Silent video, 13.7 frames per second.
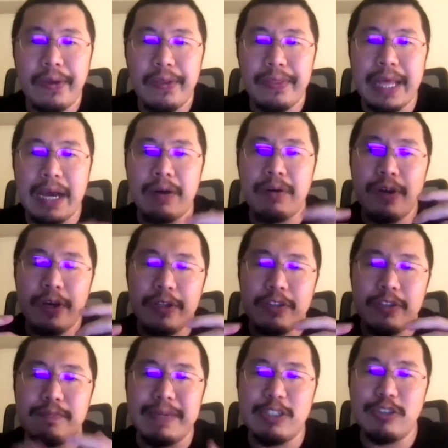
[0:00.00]
Now,
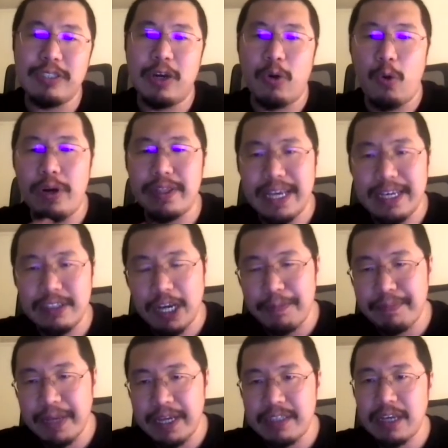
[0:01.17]
to make sure that all the data
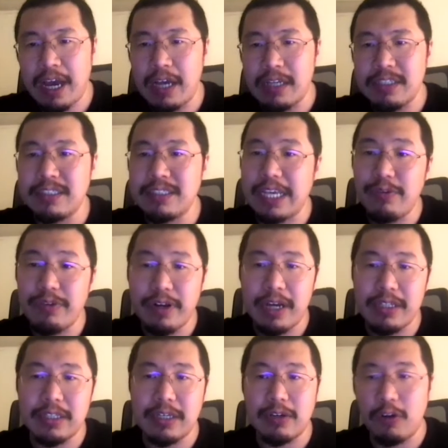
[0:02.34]
updates are
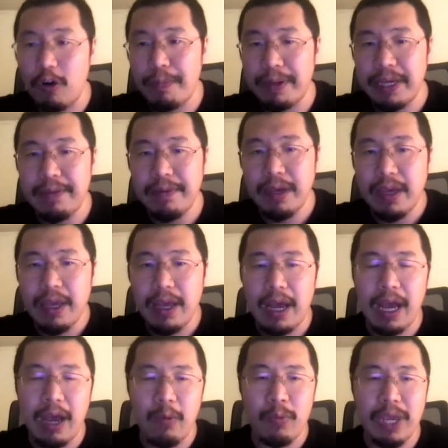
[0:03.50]
synchronized globally,
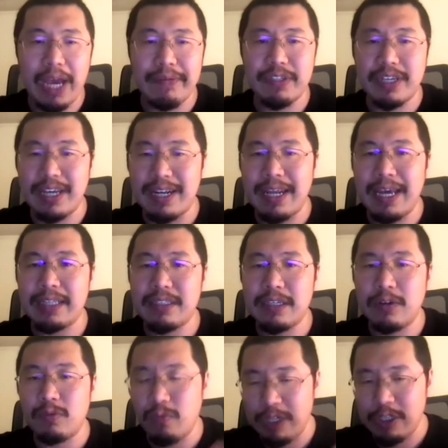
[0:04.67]
we have to connect
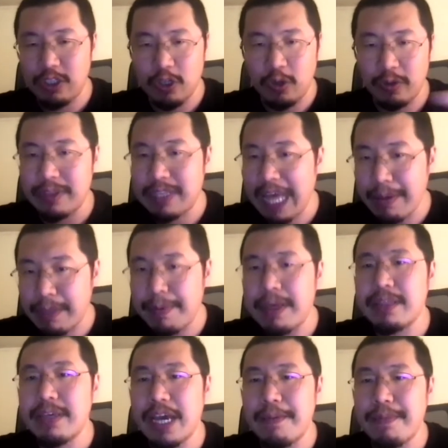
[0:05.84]
the regional DynamDB
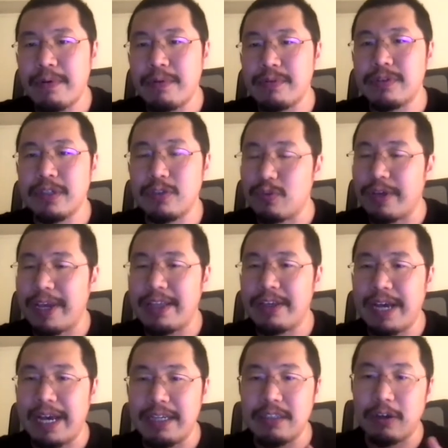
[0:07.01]
tables together
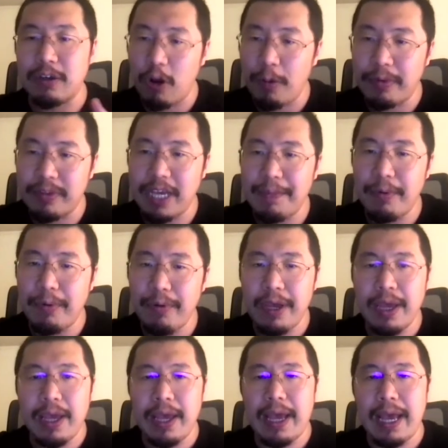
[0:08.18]
as a global table.
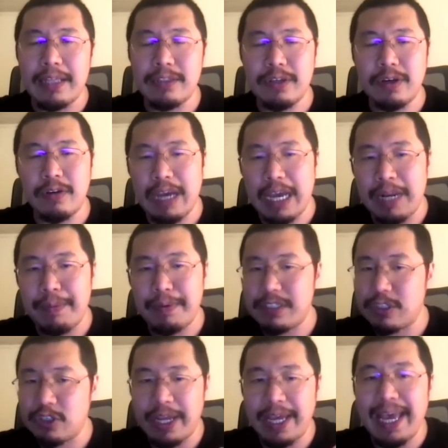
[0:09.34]
And so AWS
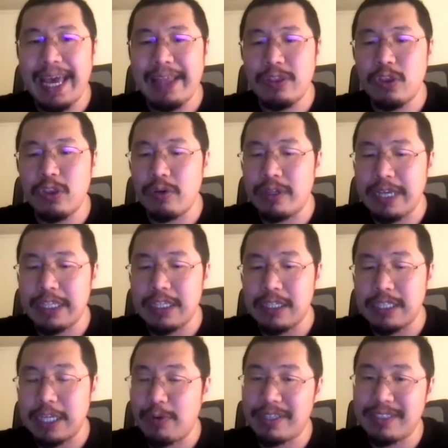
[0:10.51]
is going to handle the data
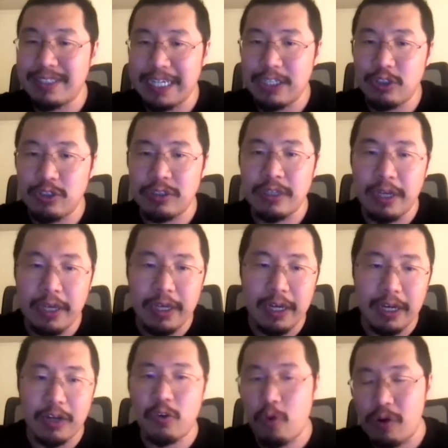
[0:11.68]
synchronization
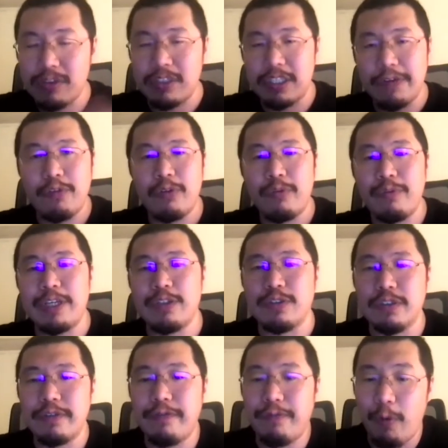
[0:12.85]
across the different
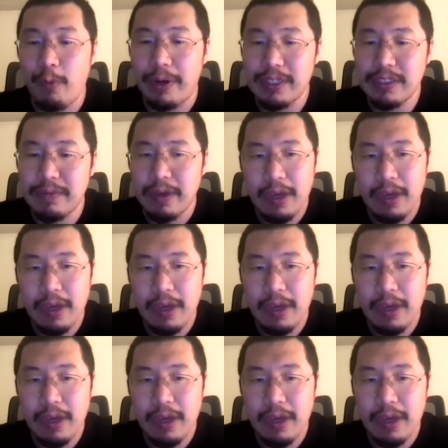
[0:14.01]
regions for us,